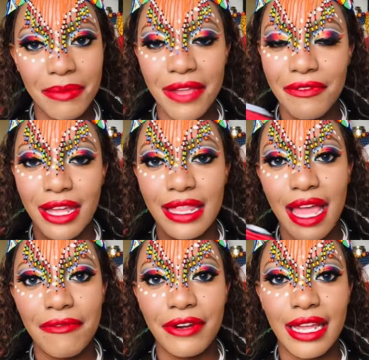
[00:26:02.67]
every other
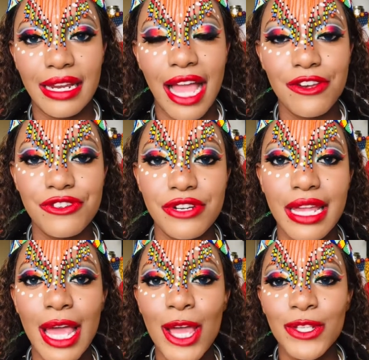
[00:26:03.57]
African country.
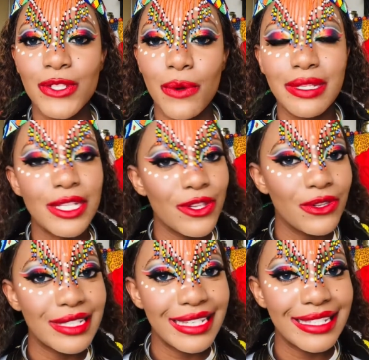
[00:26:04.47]
So it's a
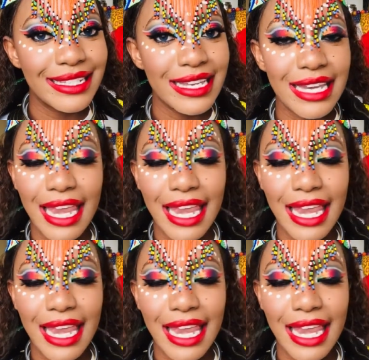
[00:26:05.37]
new season.